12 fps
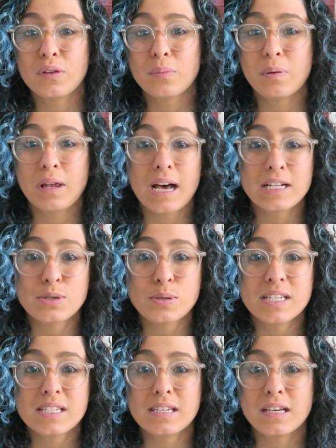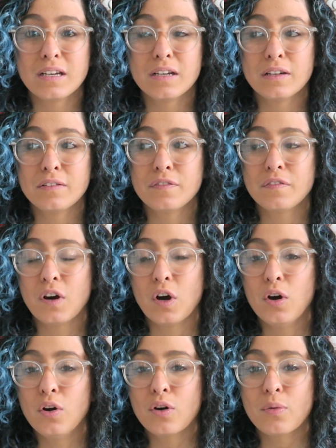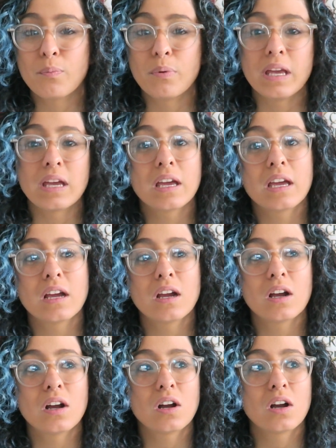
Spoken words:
The plot twist of Oak being